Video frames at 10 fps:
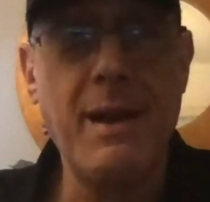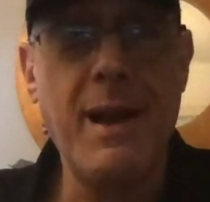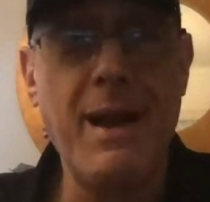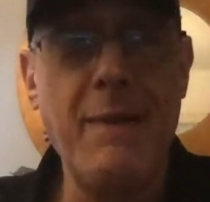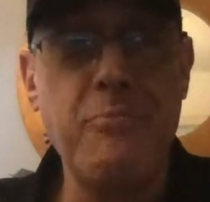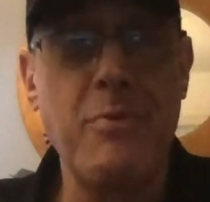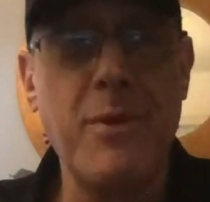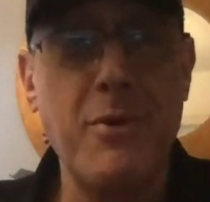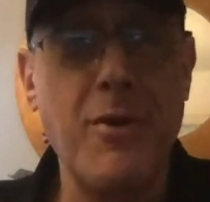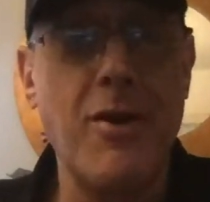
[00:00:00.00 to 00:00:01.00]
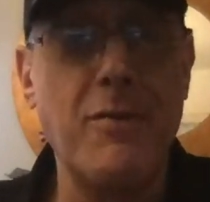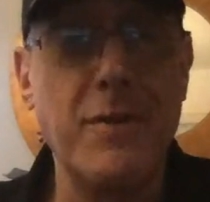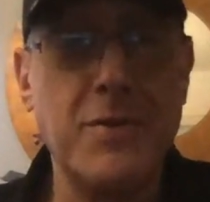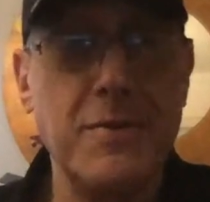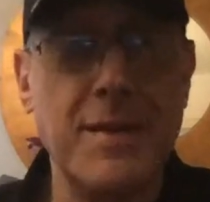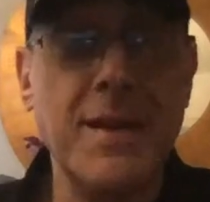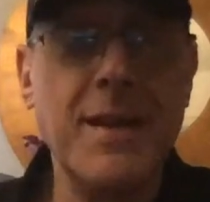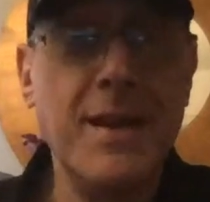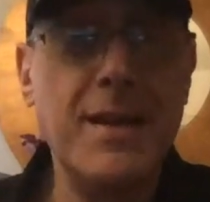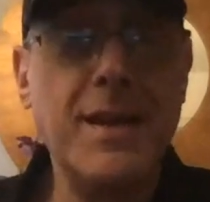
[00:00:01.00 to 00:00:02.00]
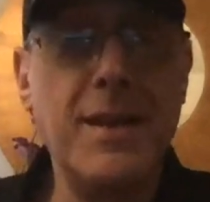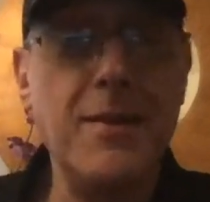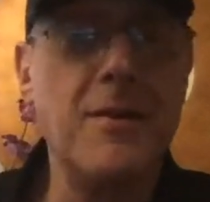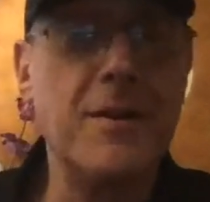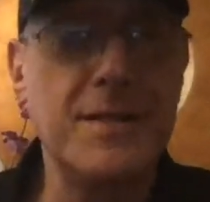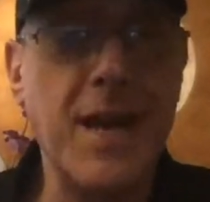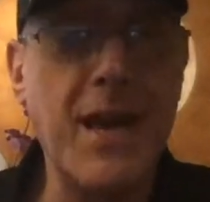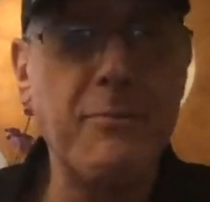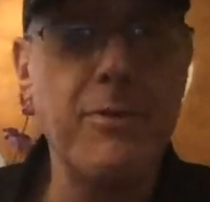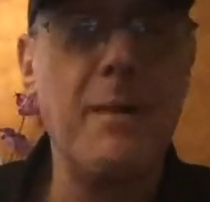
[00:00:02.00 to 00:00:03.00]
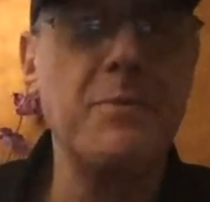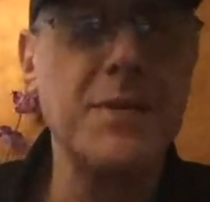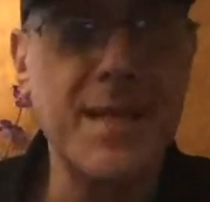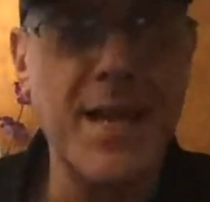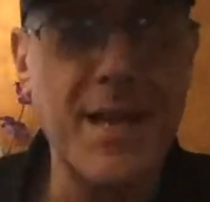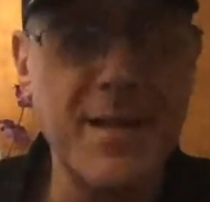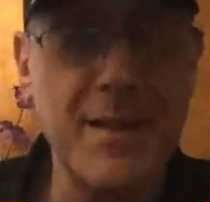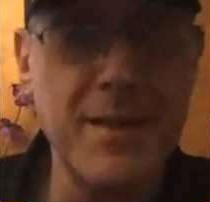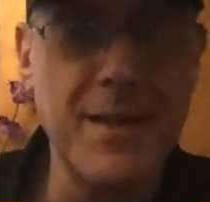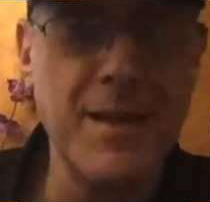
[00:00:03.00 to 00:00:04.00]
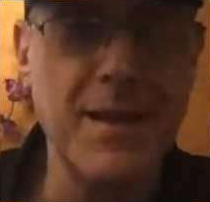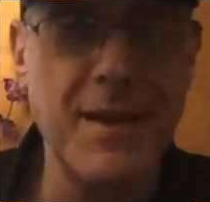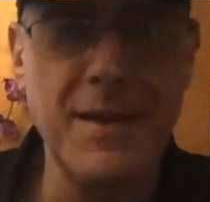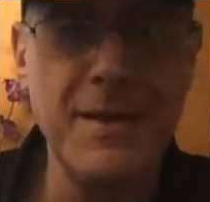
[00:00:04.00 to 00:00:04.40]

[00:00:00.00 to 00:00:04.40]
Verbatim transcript: I promote Harvey to the Kitty Hawk because I have problems saying the. Uh,